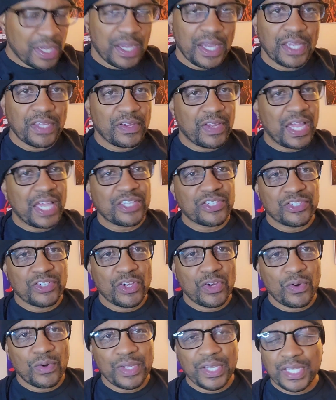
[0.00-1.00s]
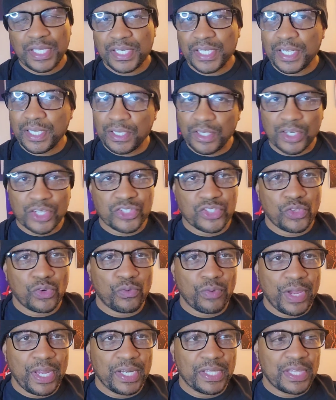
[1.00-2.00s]
You guys know he didn't look
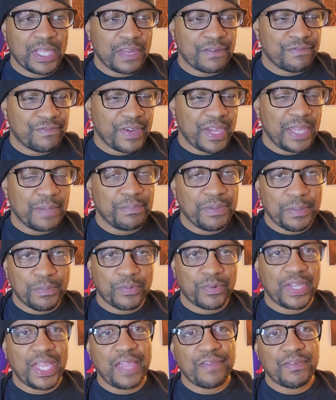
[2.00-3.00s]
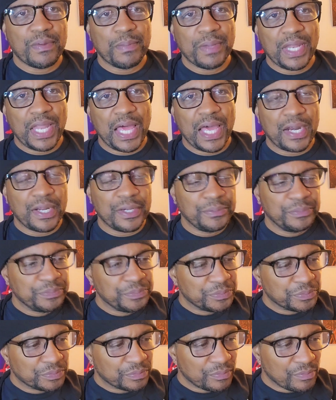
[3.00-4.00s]
so great in that fight. People gave him a lot of,
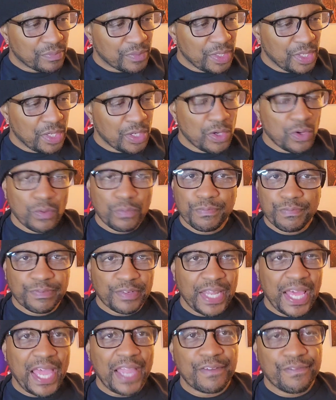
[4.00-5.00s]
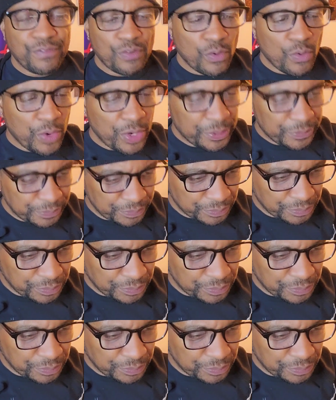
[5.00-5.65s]
you know, flack for it.